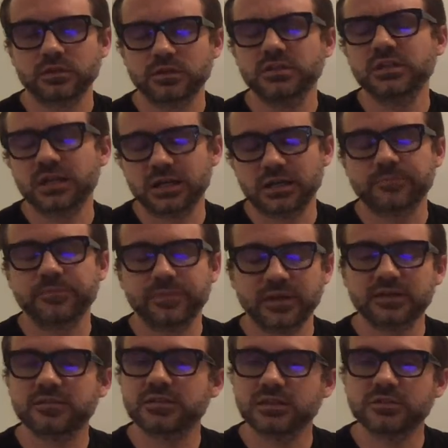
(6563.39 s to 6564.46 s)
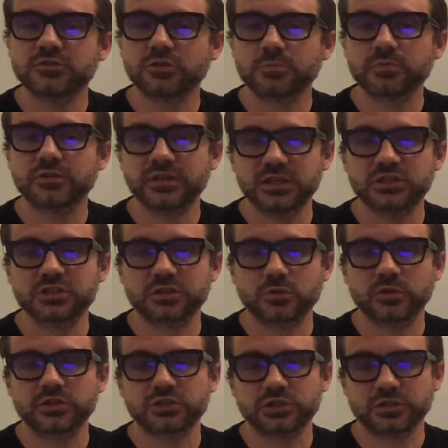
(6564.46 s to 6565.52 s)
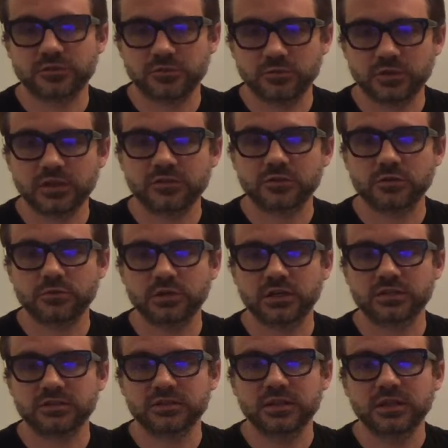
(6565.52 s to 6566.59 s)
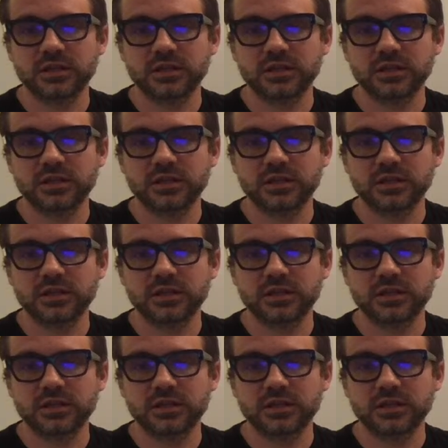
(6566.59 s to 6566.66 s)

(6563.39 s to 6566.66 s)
Yeah, that's the interpretation question. So that's correct.